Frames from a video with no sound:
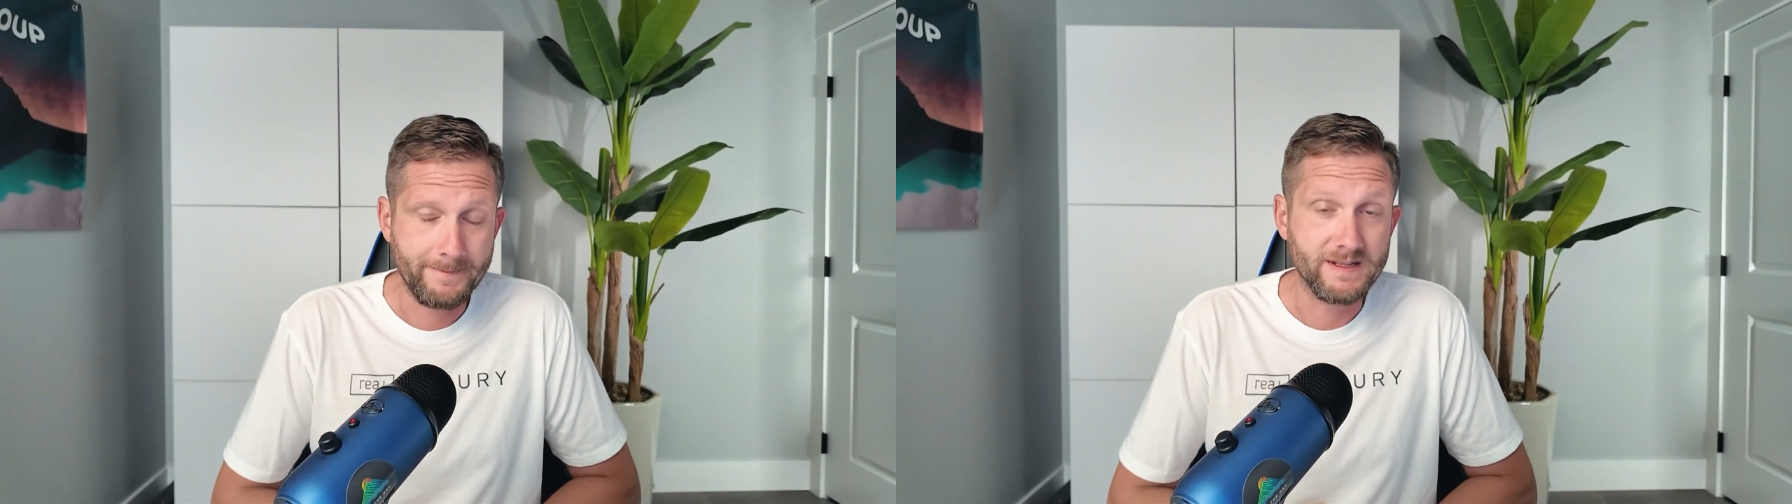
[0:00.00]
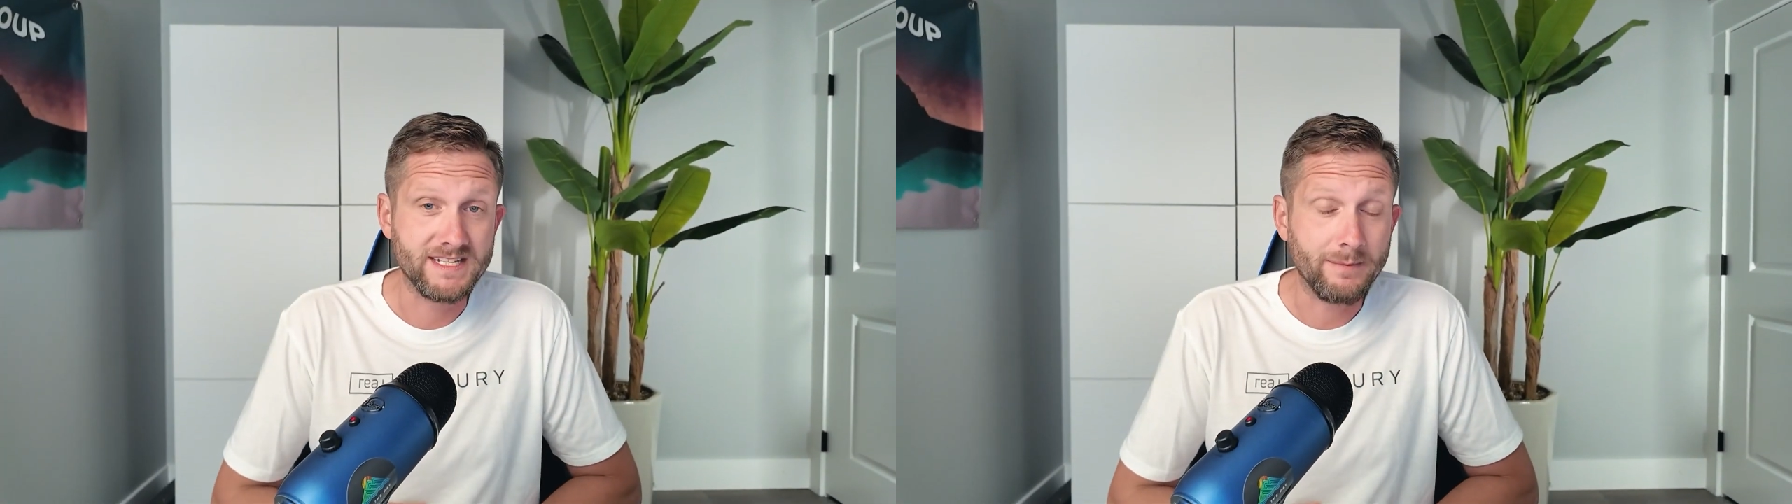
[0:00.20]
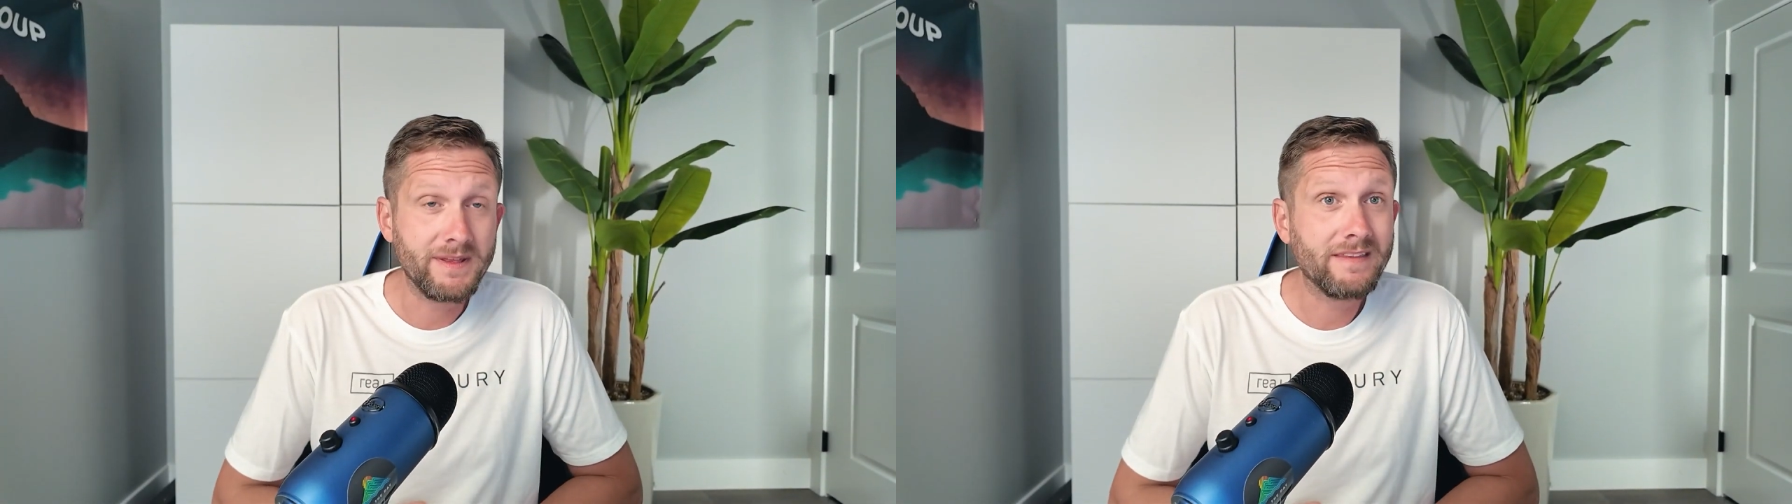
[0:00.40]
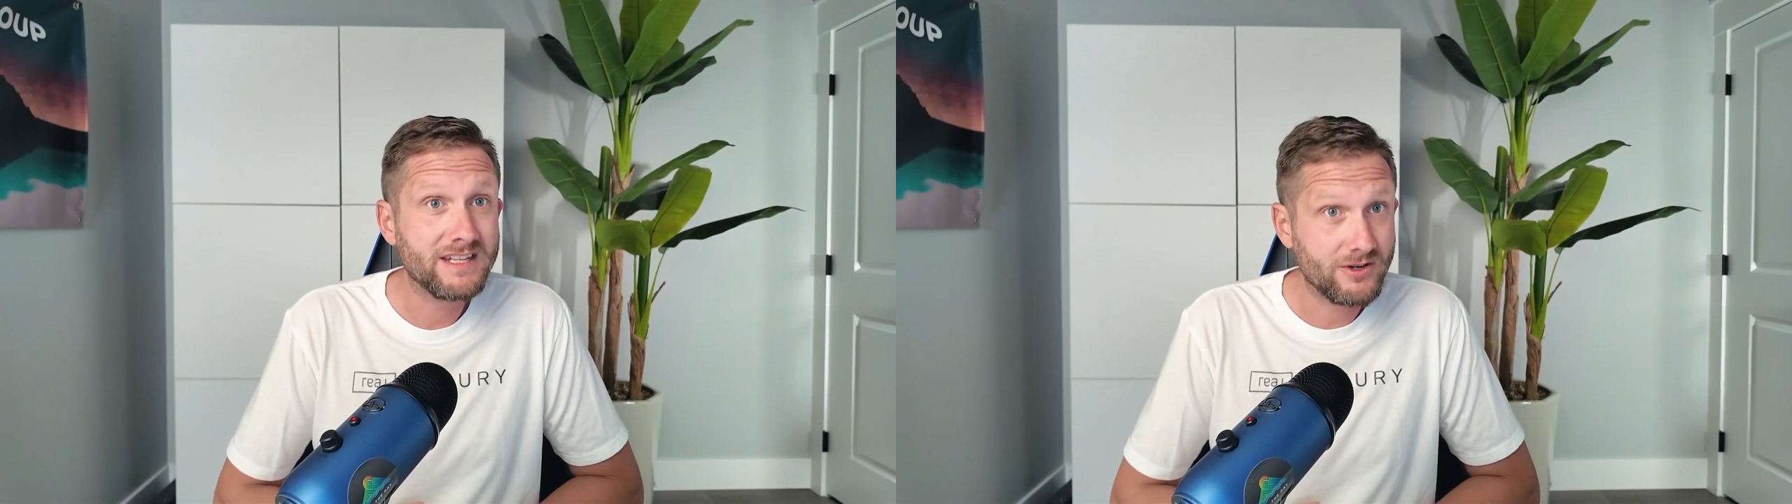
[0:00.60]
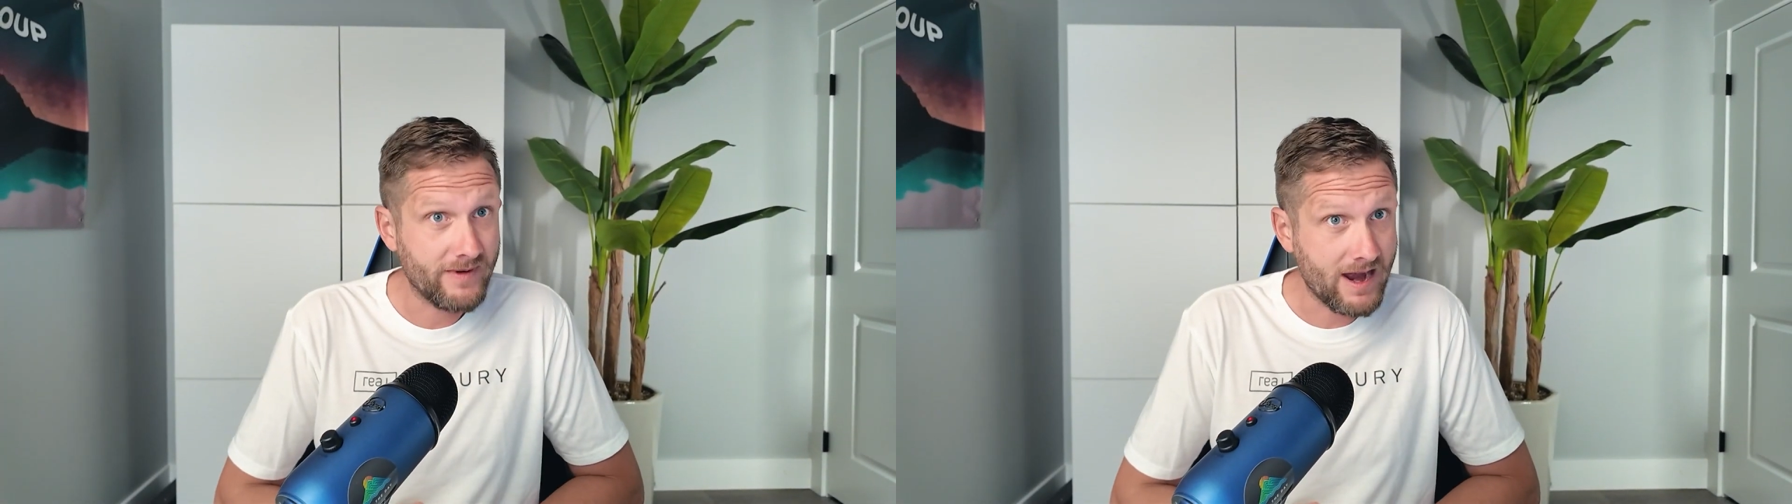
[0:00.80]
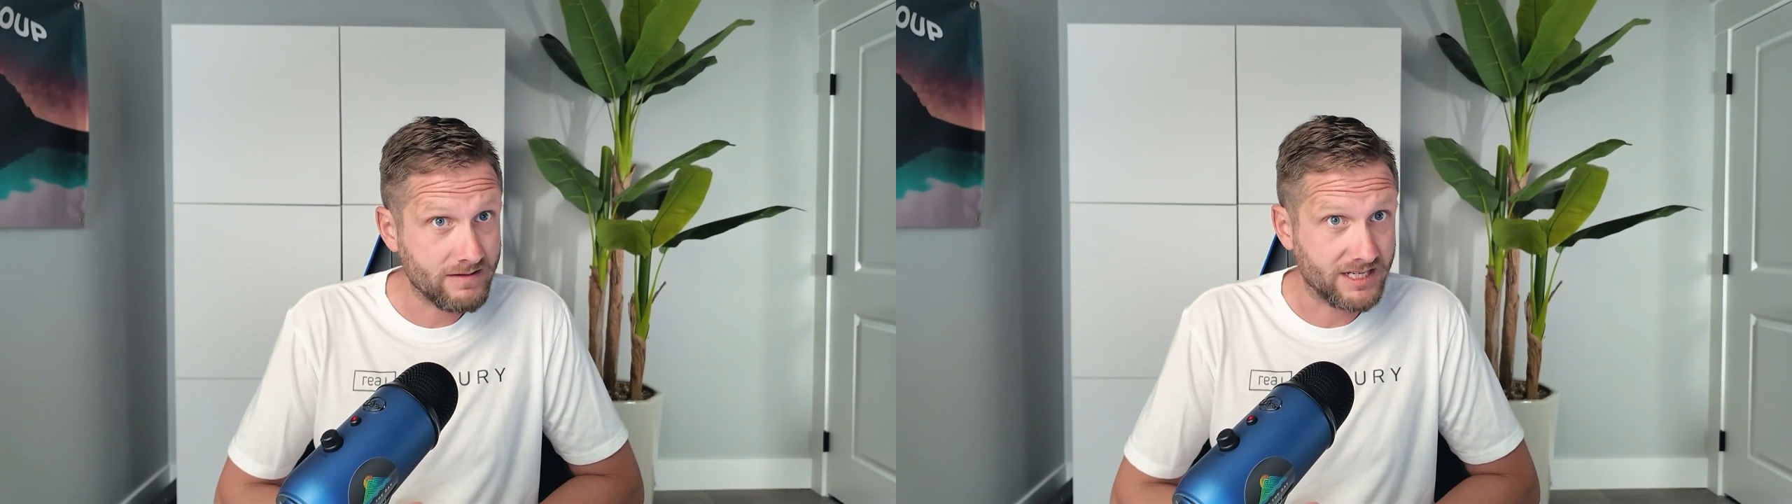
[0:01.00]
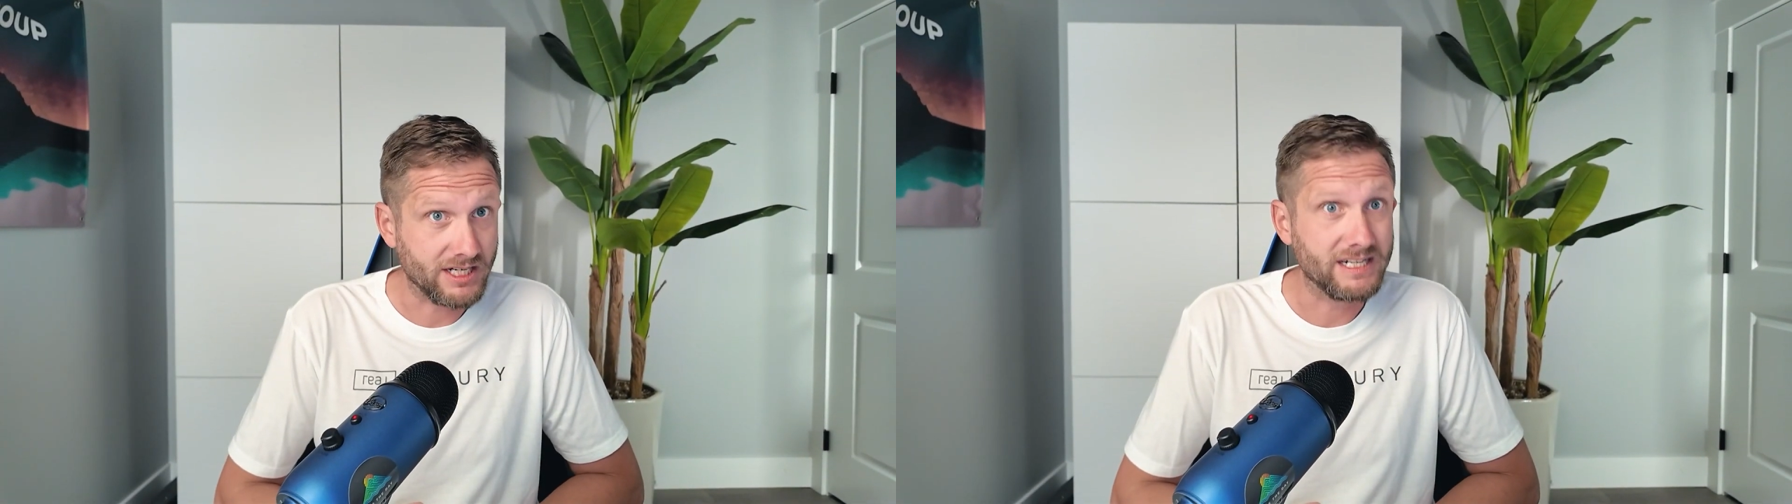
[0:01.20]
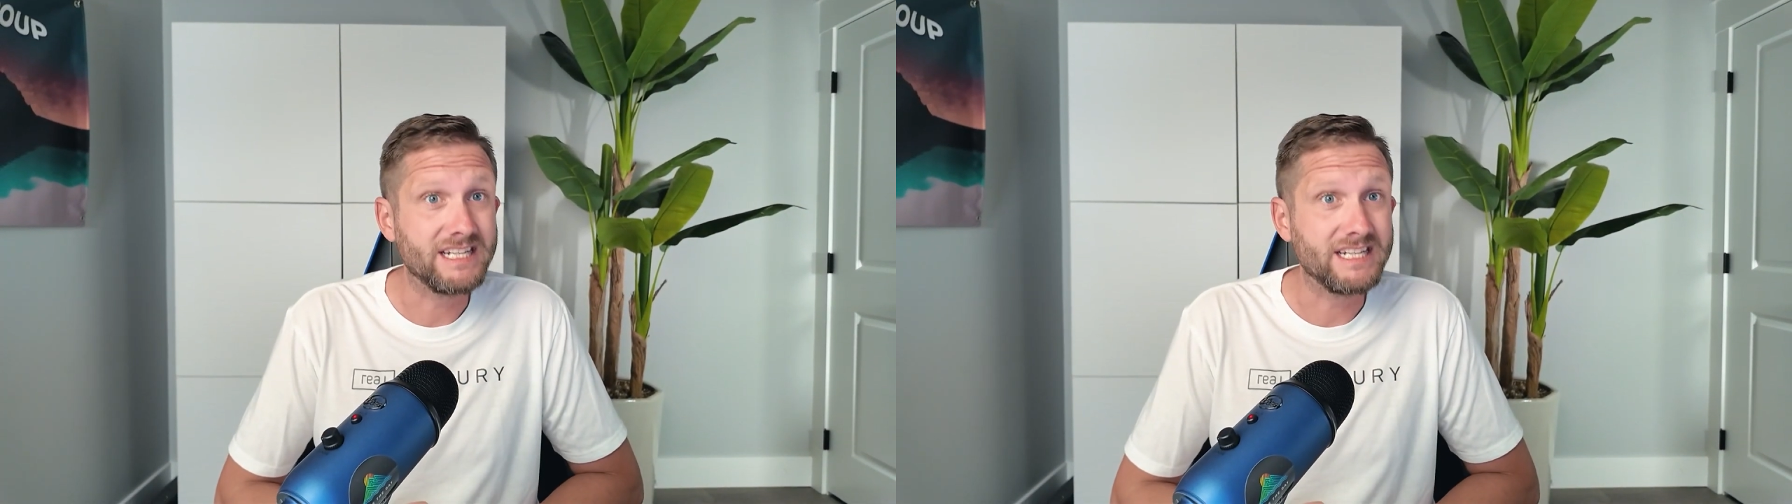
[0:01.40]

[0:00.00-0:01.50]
Something that's around here